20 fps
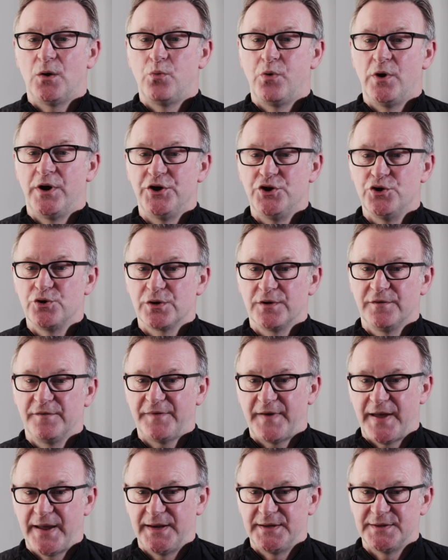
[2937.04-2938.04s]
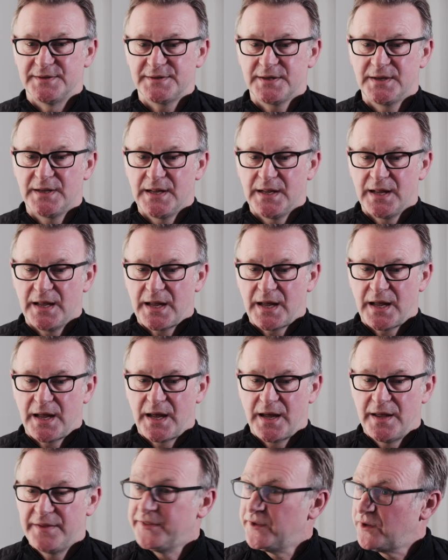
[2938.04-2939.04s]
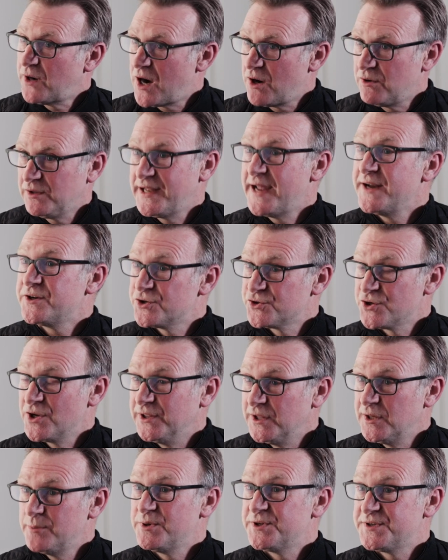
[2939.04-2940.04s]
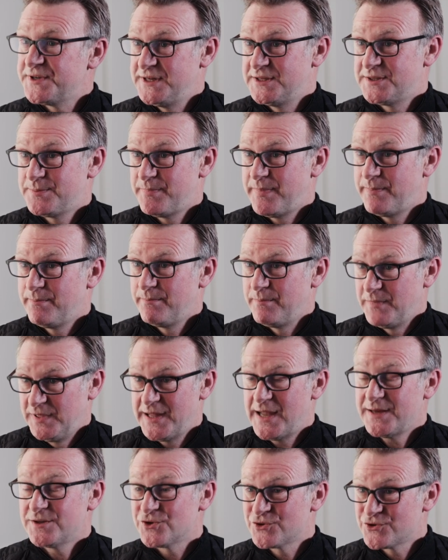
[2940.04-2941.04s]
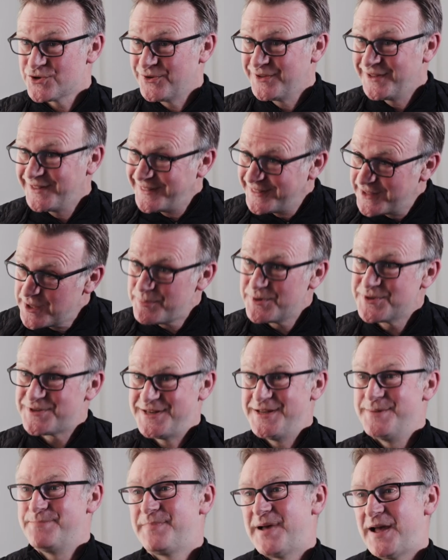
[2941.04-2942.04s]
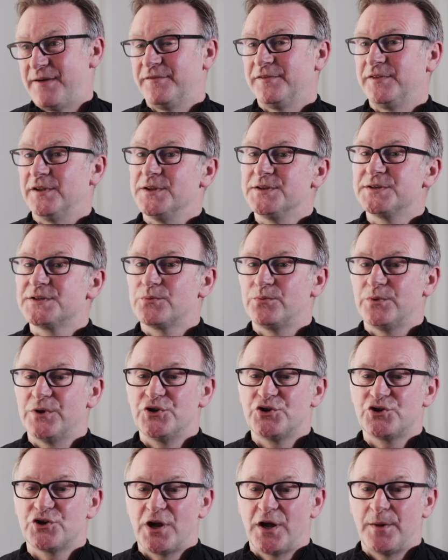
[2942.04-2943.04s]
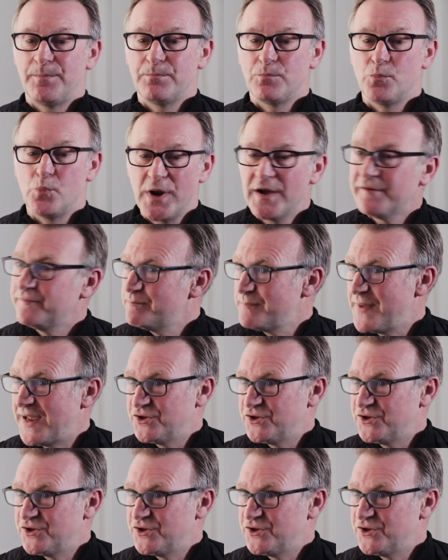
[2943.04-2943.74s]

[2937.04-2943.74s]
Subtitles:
where you can find our Letters on Liberties Letters on Liberty pamphlets, which we haven't